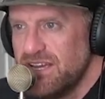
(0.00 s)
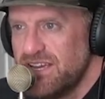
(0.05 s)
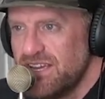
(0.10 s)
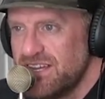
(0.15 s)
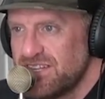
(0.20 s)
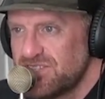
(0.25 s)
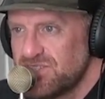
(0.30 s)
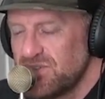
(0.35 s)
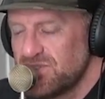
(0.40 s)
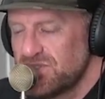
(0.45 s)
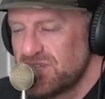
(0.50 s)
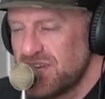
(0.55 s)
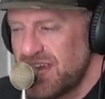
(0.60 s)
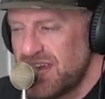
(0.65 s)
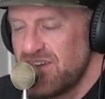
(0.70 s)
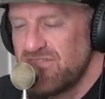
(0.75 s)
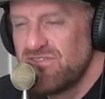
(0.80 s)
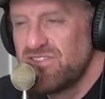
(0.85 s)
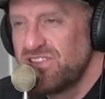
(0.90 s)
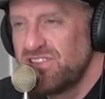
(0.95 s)
And so it's like
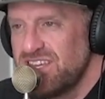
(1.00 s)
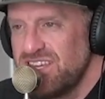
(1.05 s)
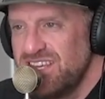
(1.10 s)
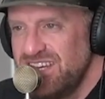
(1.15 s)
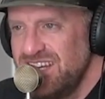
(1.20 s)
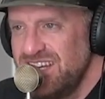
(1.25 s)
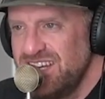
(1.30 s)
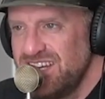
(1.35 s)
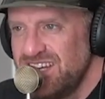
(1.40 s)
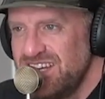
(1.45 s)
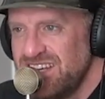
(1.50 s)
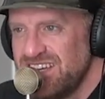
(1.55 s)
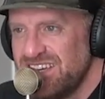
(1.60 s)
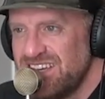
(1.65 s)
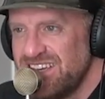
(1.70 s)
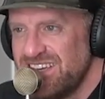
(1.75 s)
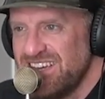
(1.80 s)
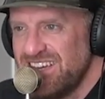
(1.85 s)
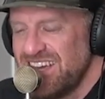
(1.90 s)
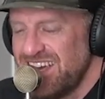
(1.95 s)
everything you need.
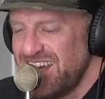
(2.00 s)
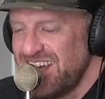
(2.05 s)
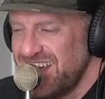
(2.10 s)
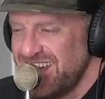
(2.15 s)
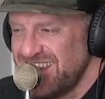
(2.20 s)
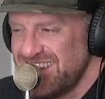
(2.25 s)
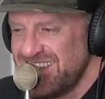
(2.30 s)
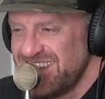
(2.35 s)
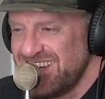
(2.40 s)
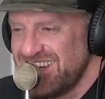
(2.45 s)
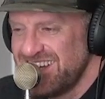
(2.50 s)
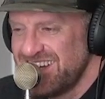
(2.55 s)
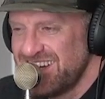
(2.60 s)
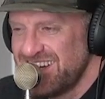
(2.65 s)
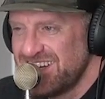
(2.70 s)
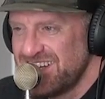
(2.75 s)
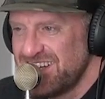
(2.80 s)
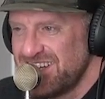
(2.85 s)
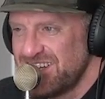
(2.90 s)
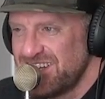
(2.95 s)
And
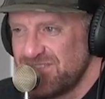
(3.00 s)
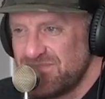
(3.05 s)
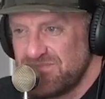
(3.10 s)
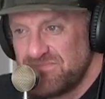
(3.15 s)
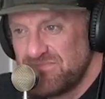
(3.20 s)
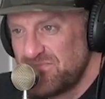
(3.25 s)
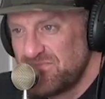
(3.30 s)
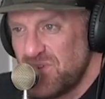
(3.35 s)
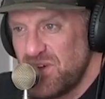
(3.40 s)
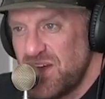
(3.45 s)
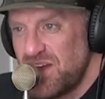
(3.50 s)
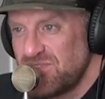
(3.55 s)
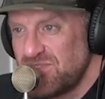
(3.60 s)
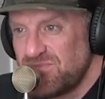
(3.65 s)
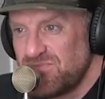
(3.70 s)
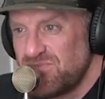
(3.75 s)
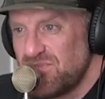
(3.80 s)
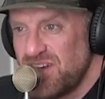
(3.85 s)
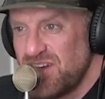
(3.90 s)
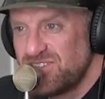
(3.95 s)
then
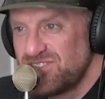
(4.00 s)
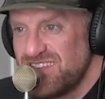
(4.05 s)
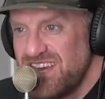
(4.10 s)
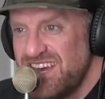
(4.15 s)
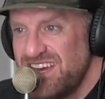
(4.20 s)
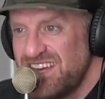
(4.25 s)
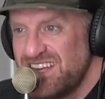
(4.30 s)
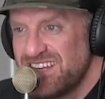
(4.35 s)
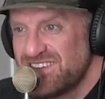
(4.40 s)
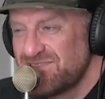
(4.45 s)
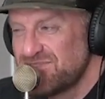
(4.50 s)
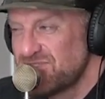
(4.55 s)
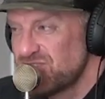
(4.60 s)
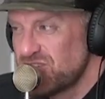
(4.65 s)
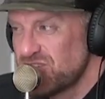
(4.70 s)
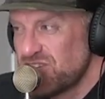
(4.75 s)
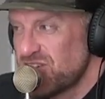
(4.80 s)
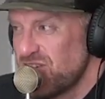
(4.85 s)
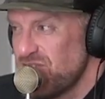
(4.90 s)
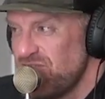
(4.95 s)
Roger that. Just
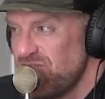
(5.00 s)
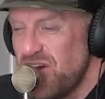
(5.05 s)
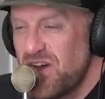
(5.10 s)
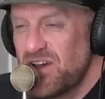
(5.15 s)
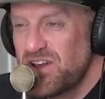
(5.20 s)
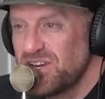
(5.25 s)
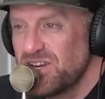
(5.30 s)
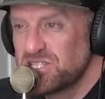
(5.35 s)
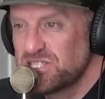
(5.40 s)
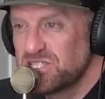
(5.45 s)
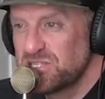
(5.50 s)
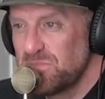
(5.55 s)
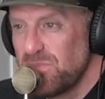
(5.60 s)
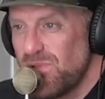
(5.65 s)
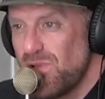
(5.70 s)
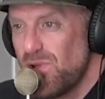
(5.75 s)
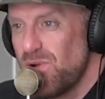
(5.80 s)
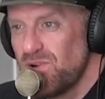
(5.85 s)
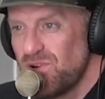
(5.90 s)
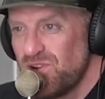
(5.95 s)
gonna go fucking
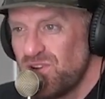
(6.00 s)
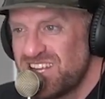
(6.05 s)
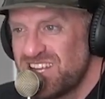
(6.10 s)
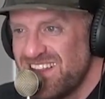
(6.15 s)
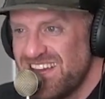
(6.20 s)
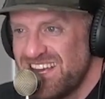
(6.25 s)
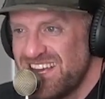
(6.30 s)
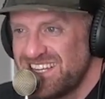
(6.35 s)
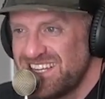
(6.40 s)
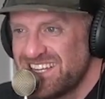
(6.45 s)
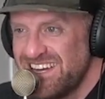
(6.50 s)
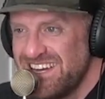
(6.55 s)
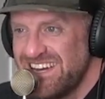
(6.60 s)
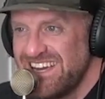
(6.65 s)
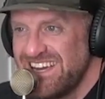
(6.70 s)
explore until I die.